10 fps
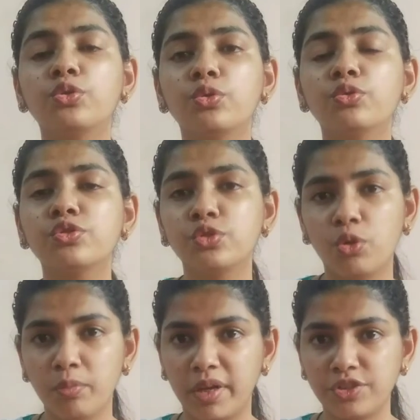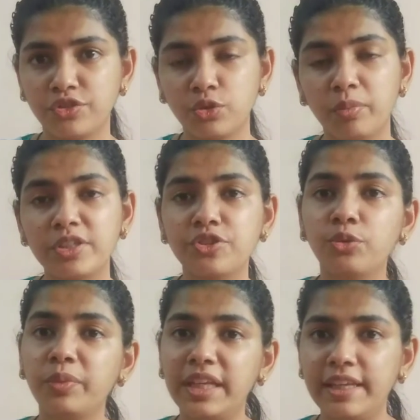through so much
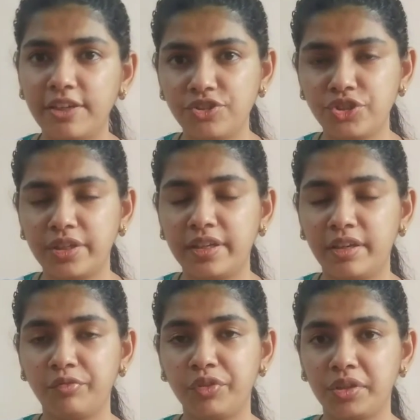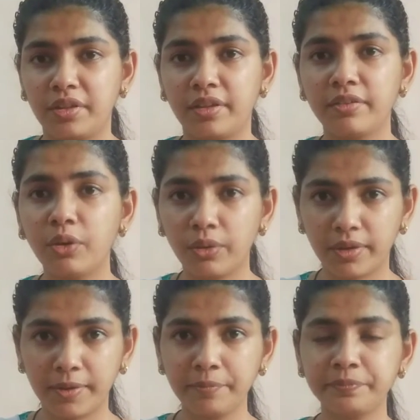humiliation and everything,
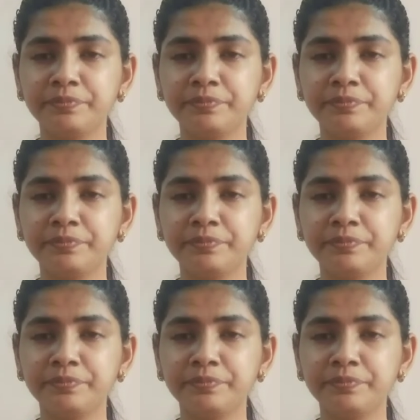okay.